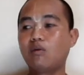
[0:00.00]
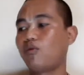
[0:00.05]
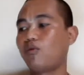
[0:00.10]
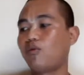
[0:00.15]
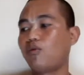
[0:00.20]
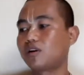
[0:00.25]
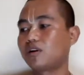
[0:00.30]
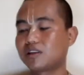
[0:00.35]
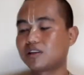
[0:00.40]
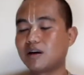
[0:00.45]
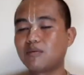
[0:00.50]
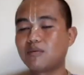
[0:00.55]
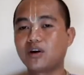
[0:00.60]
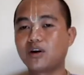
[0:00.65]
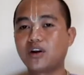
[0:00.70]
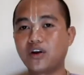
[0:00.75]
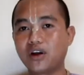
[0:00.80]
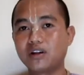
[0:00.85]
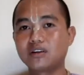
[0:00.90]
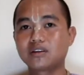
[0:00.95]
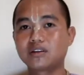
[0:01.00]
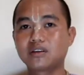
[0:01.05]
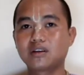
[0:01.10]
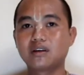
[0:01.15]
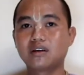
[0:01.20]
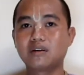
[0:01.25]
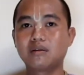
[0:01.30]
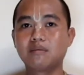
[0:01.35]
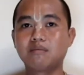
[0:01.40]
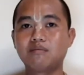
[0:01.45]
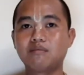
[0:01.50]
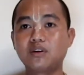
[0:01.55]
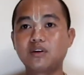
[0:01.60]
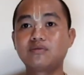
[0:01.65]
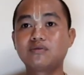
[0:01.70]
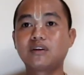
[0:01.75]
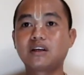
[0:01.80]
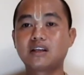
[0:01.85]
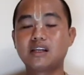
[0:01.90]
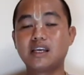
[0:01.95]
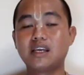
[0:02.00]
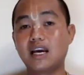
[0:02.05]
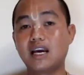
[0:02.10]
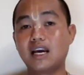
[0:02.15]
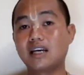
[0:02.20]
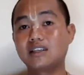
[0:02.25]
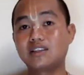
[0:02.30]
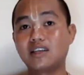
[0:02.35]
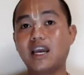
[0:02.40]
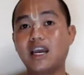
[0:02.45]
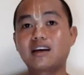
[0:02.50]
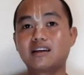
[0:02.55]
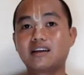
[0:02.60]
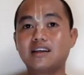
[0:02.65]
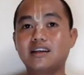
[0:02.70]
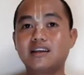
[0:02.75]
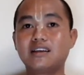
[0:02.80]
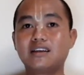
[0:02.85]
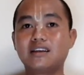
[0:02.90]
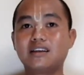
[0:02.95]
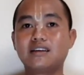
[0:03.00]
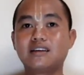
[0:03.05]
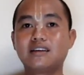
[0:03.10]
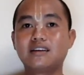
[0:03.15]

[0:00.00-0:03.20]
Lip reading: or someone else perfectly, exactly.